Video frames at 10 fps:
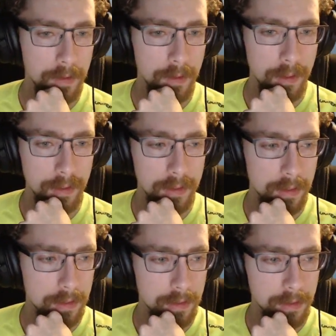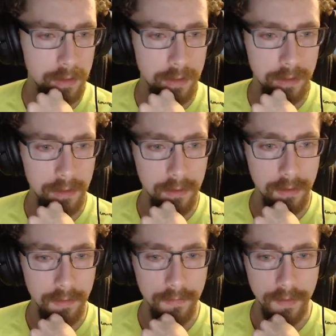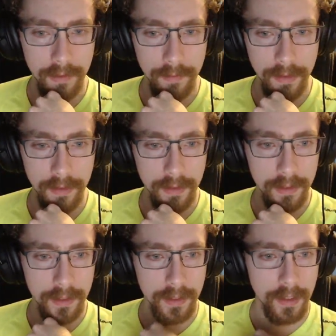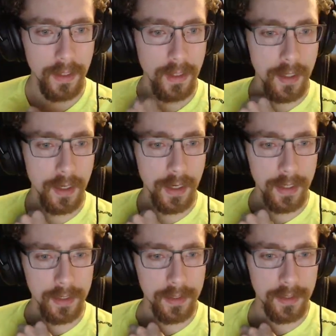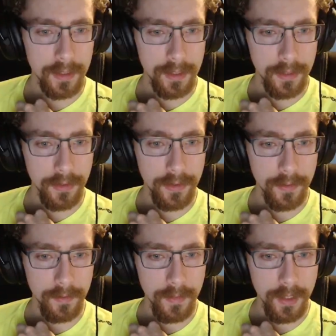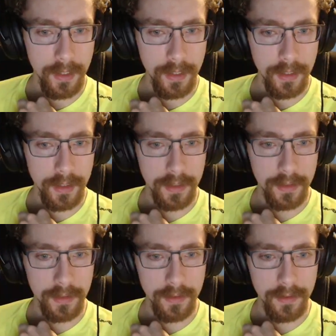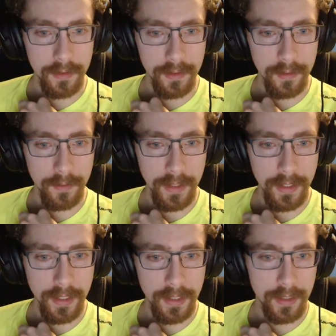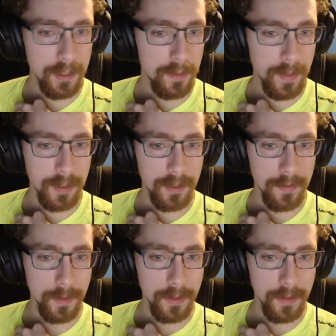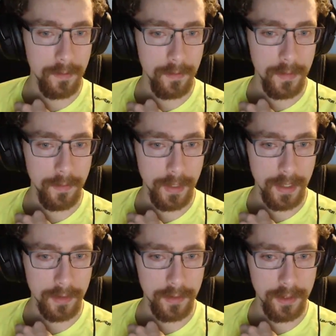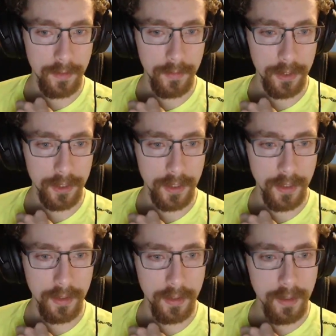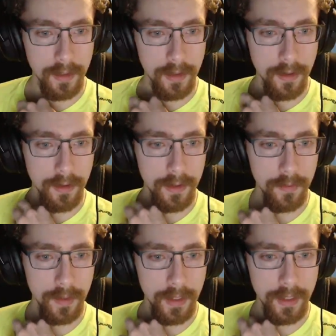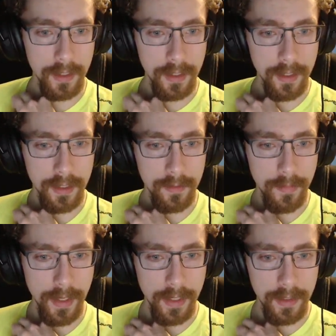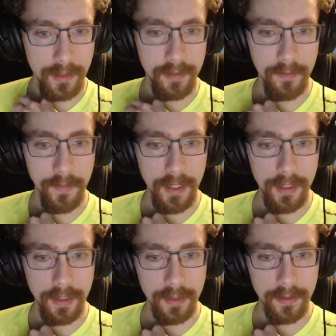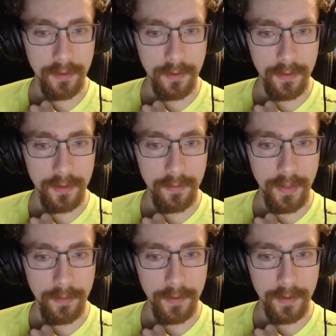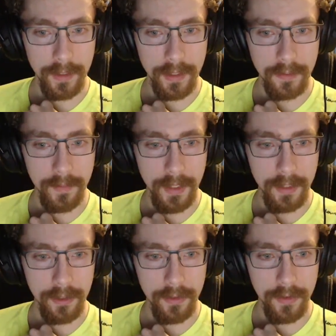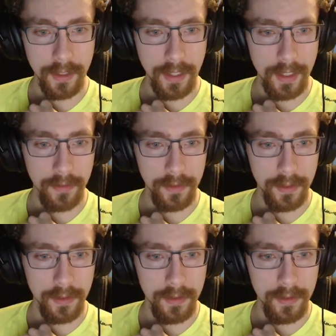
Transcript: I guess let's continue to the final bit of this. I consider the media to be indispensable to democracy, Bush said. That we need an independent media to hold people like me to account.